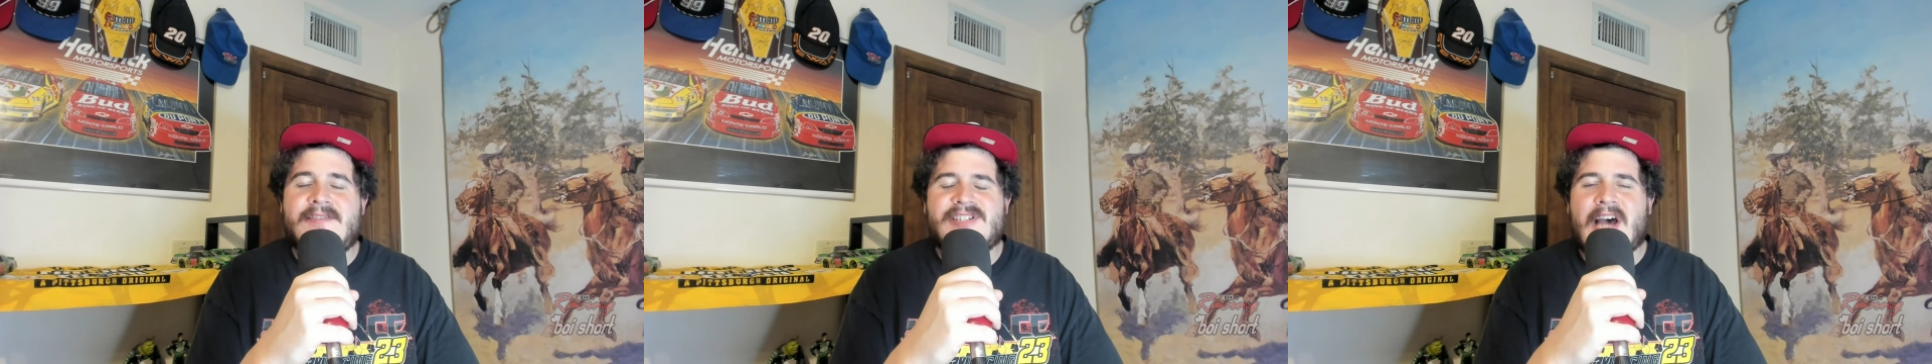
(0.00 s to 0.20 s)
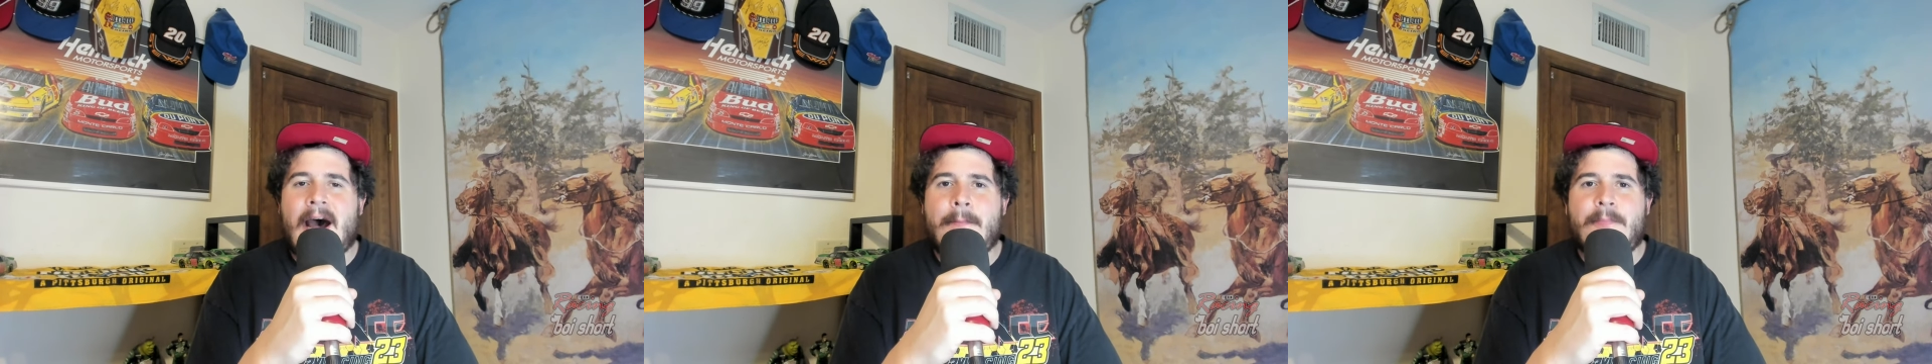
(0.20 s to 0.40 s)

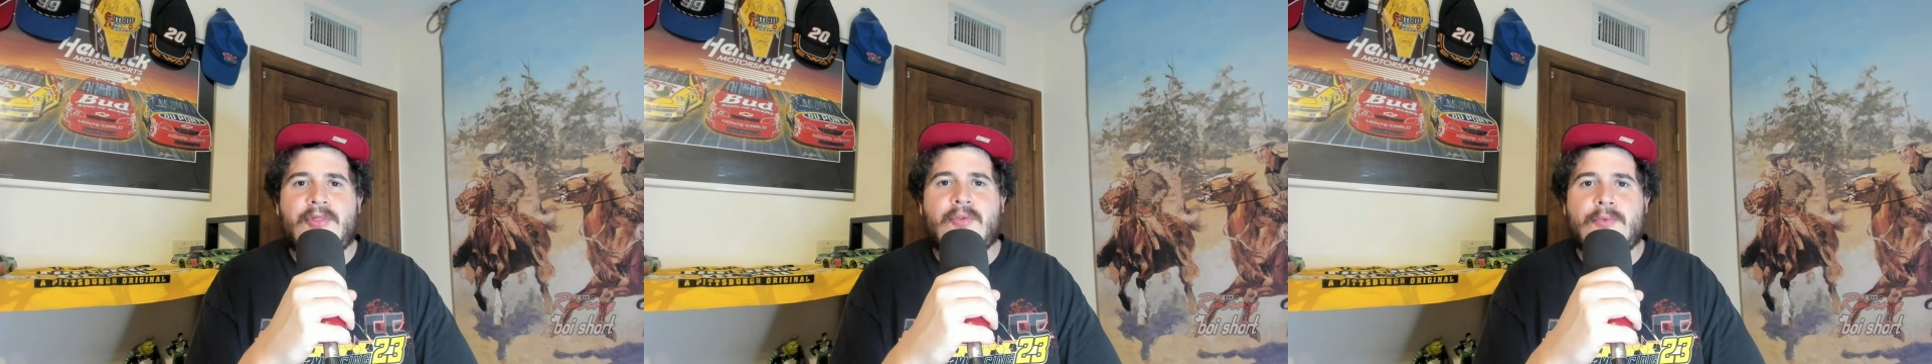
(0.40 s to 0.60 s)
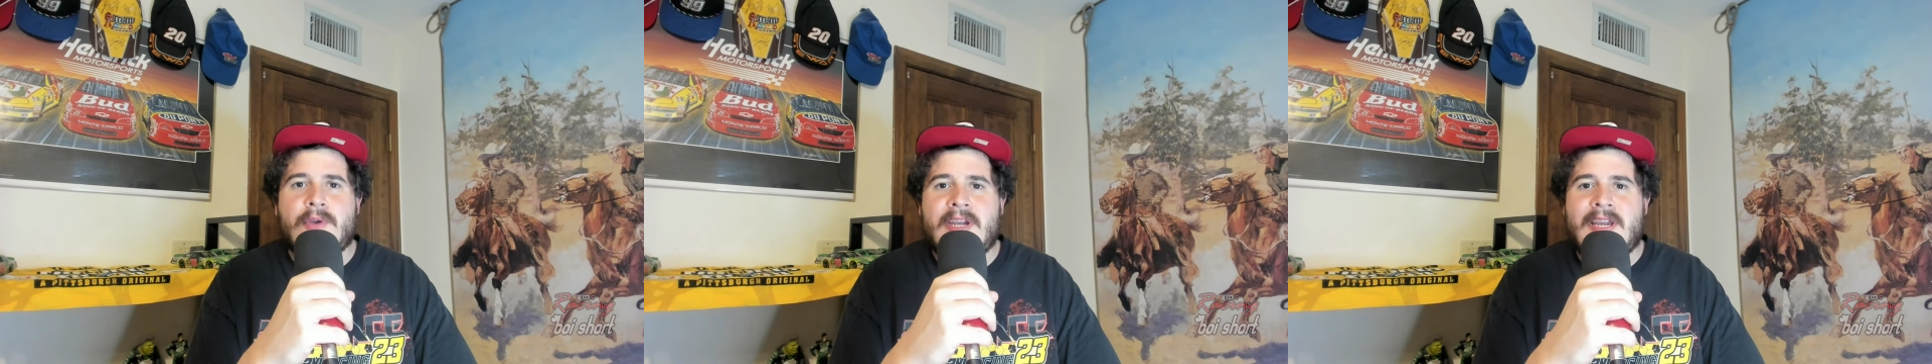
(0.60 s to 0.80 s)
top
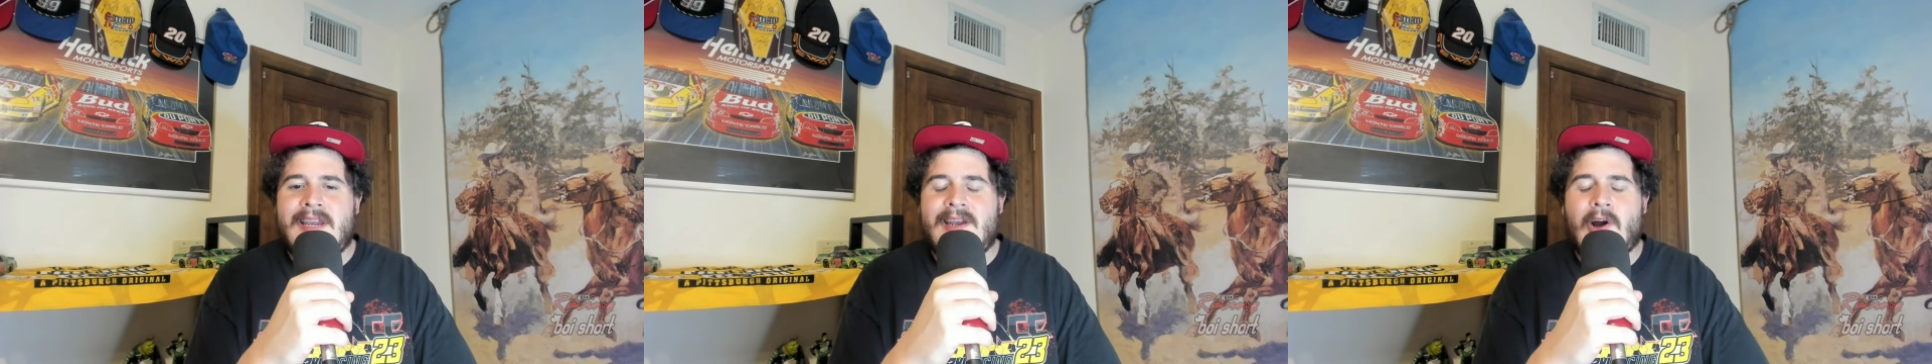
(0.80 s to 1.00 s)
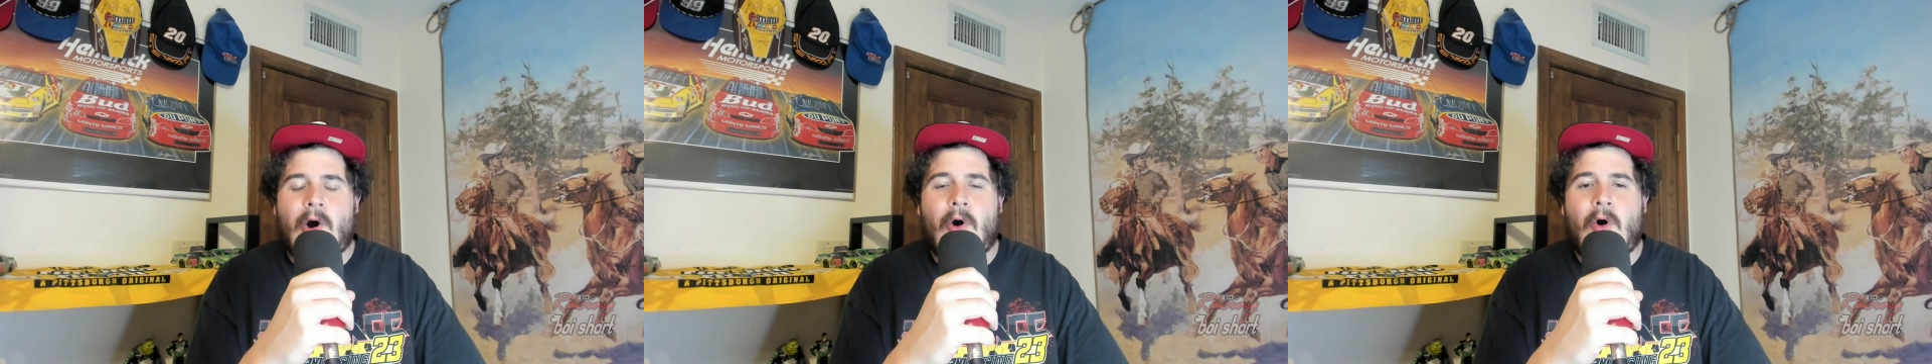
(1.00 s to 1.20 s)

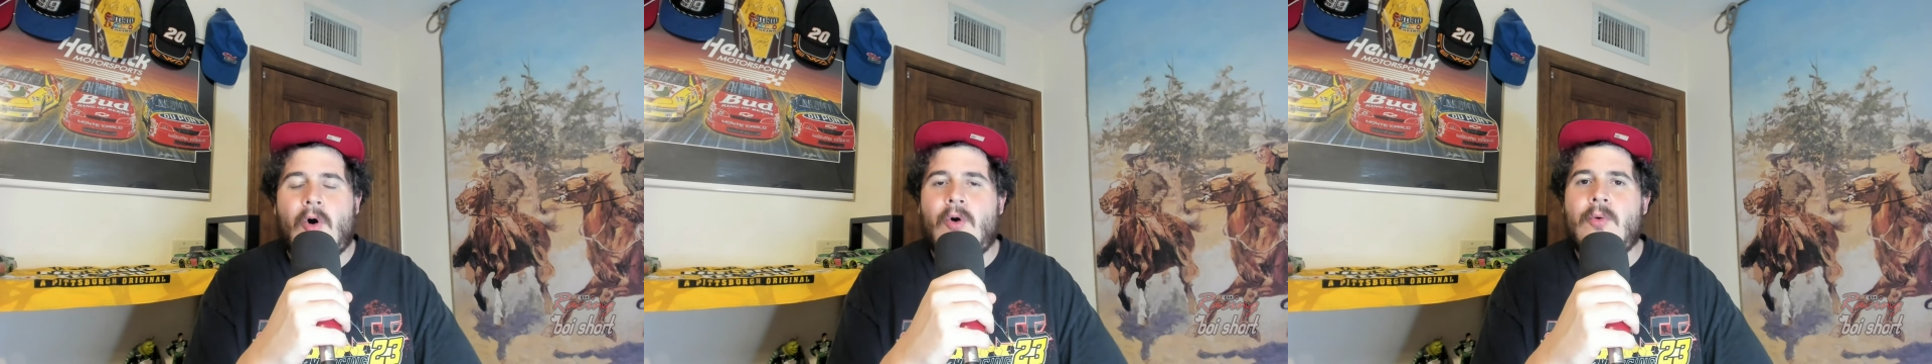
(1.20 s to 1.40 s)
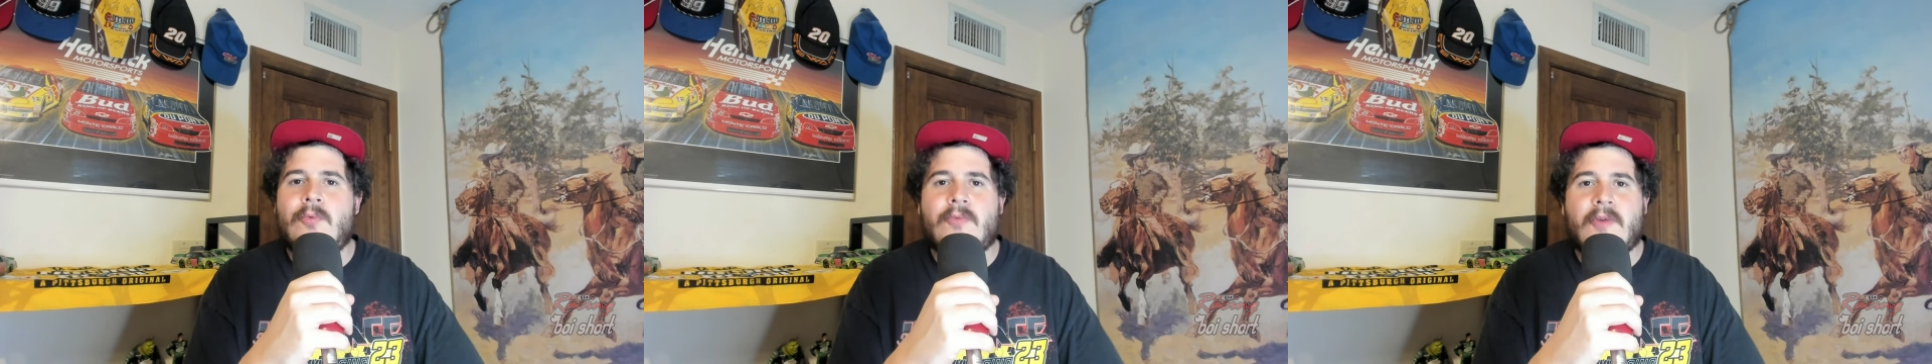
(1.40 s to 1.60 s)
three
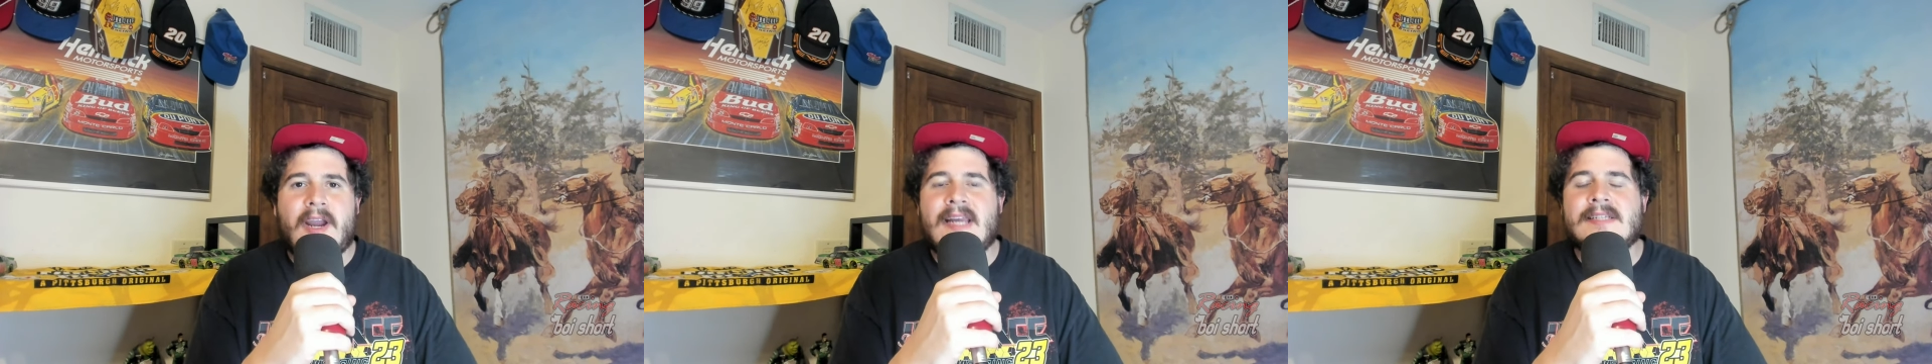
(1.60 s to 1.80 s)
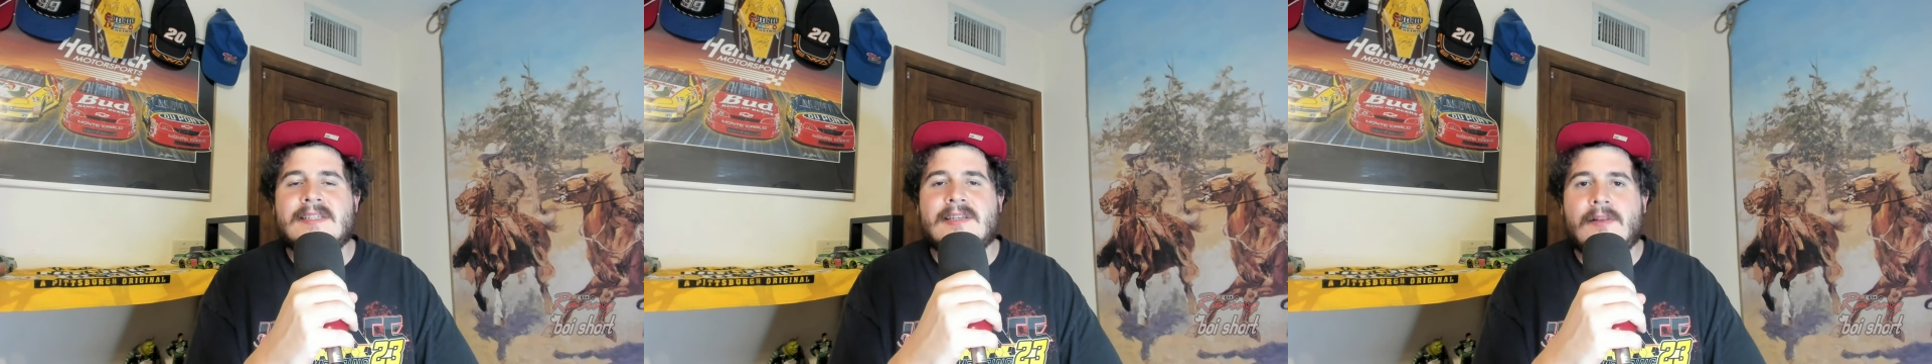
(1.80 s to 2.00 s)
all
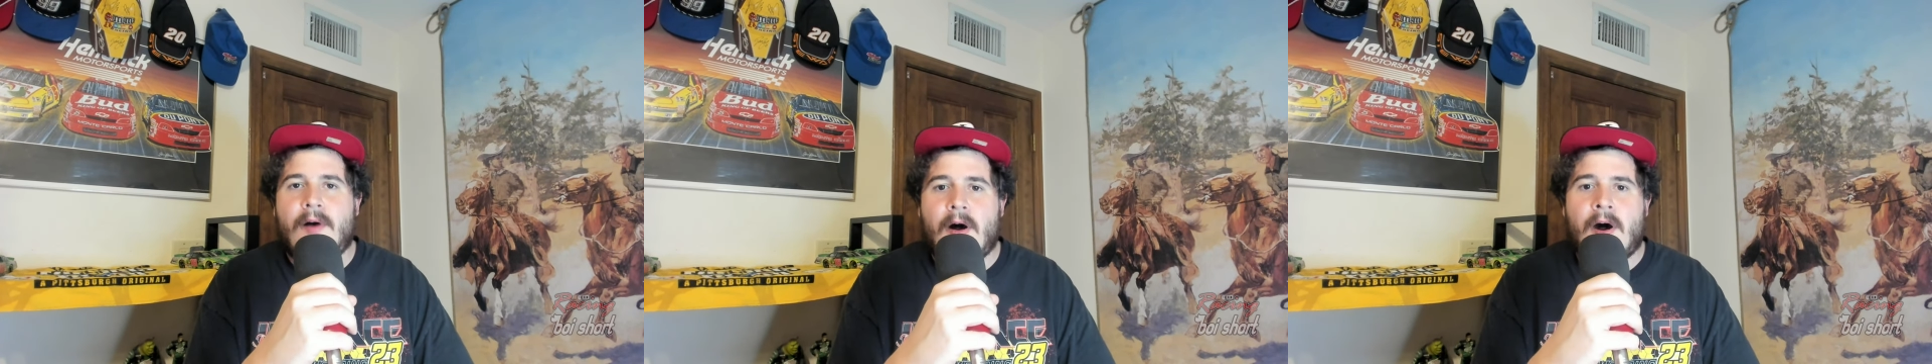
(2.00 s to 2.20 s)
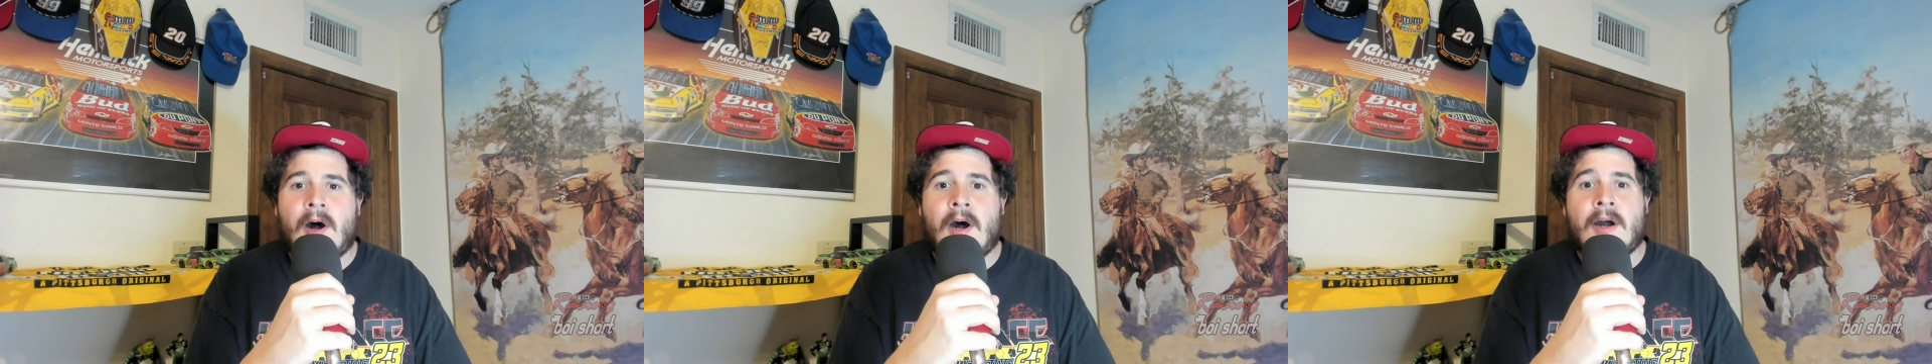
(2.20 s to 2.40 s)
race
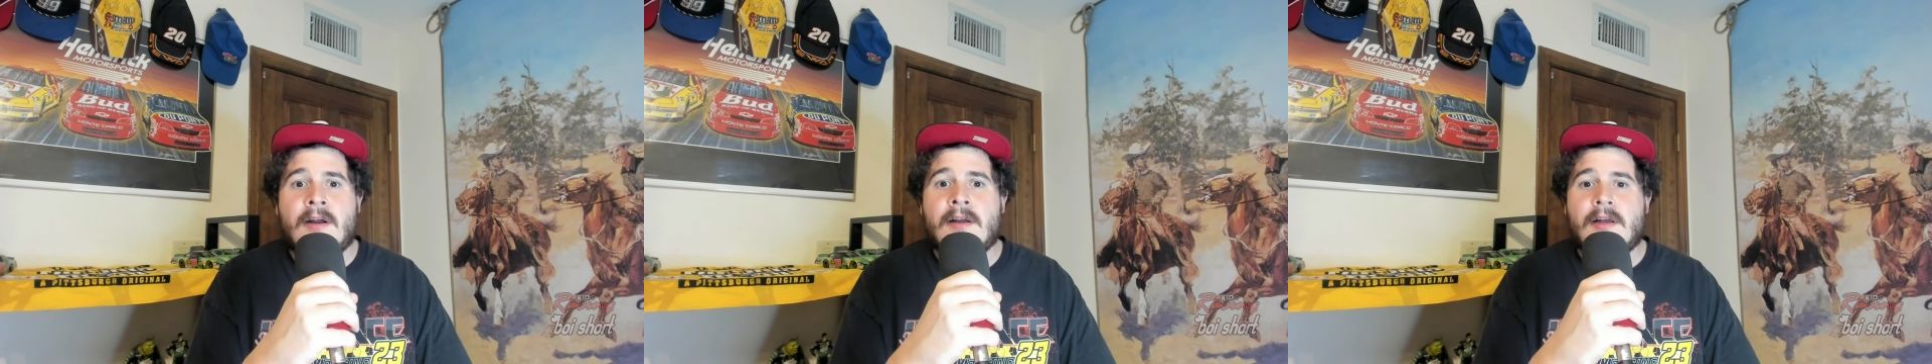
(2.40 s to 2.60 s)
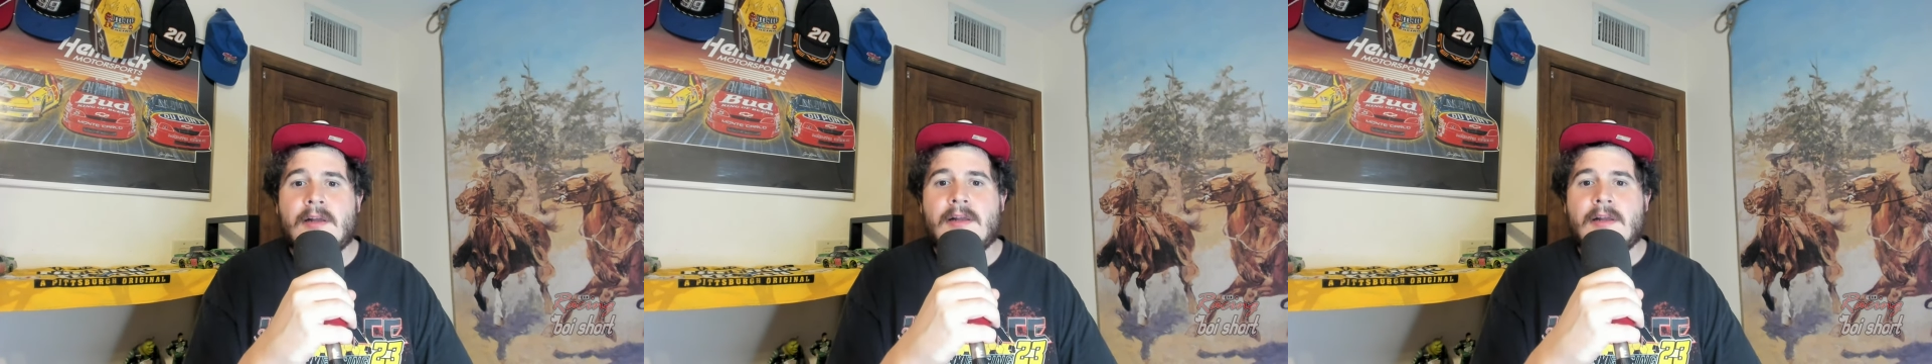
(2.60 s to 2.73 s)
long.